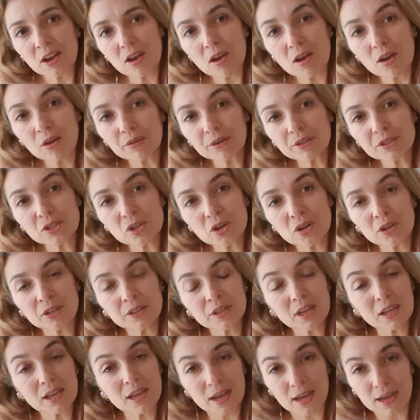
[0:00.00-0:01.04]
Auroton
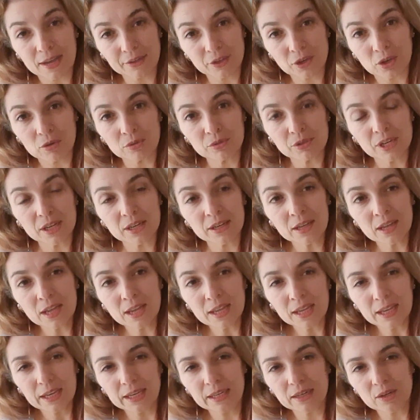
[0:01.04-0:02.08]
card holder
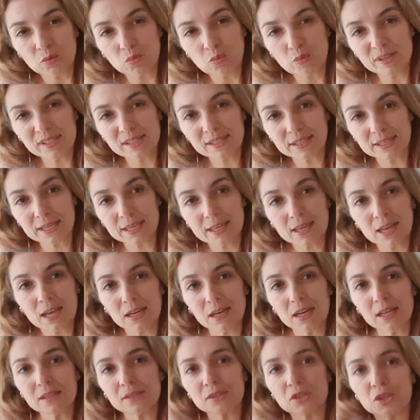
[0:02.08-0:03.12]
in a whiskey
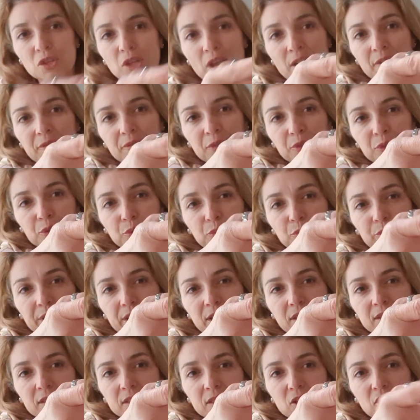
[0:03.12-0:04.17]
color. So you have
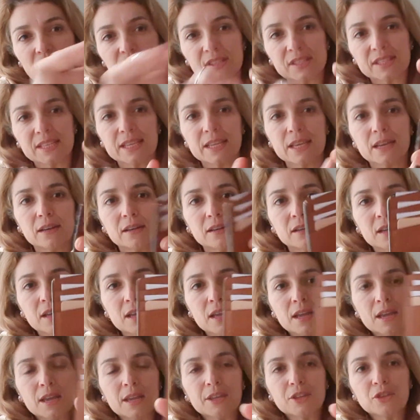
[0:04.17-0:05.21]
3 slots here,
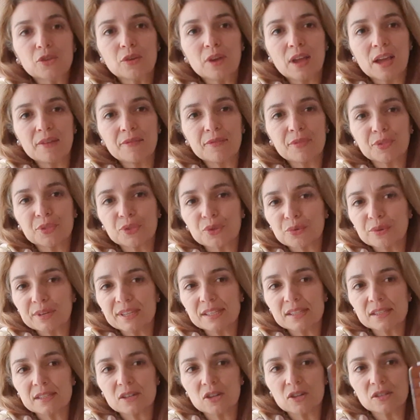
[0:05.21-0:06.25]
you have 3
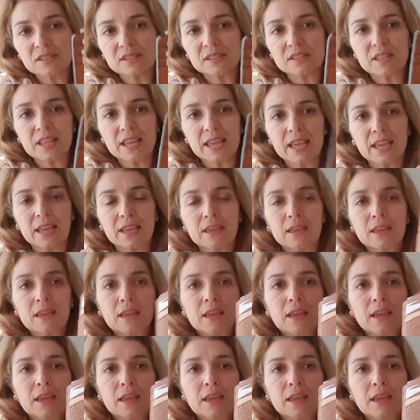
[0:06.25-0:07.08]
slots there,